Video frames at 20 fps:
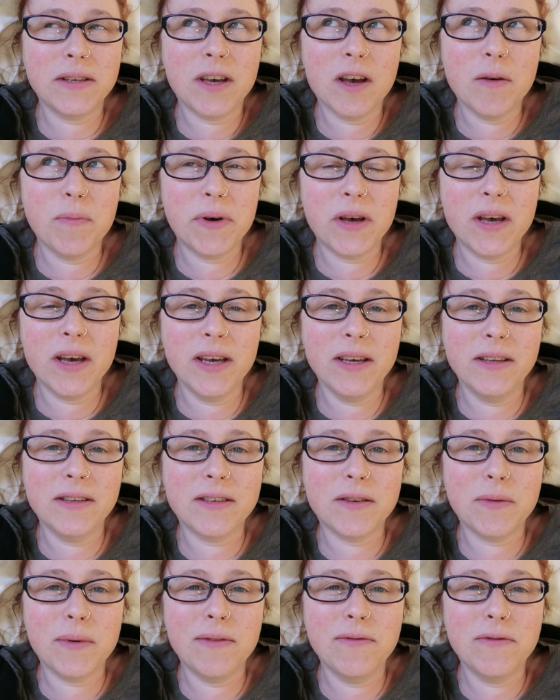to get up at
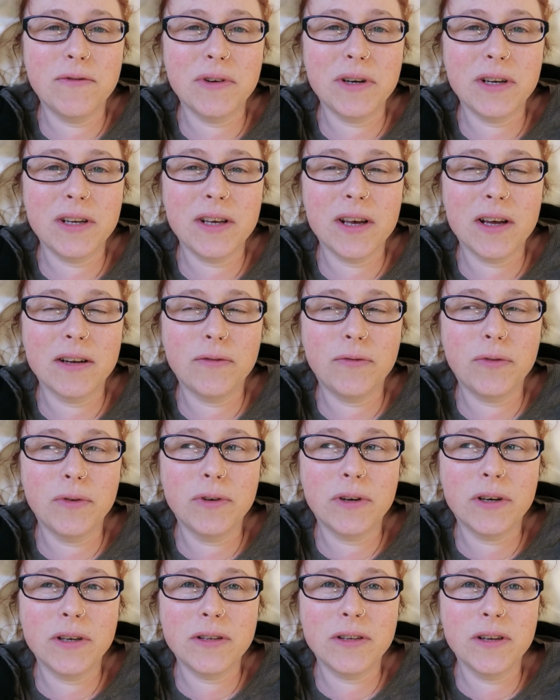8, so we haven't really had a full
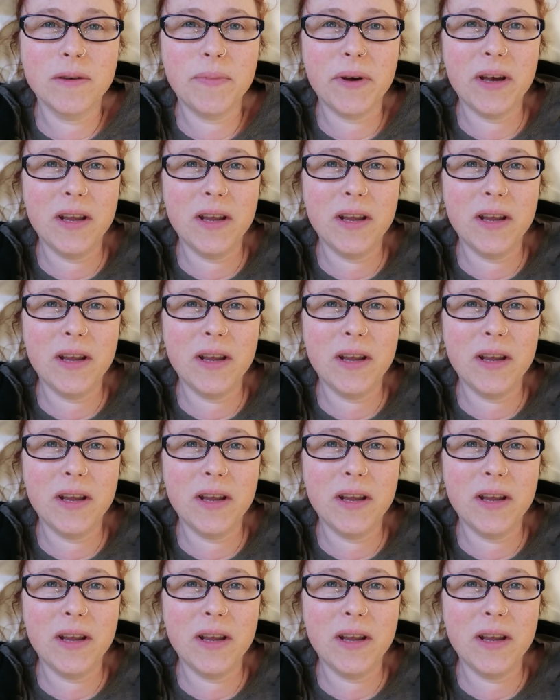night's sleep.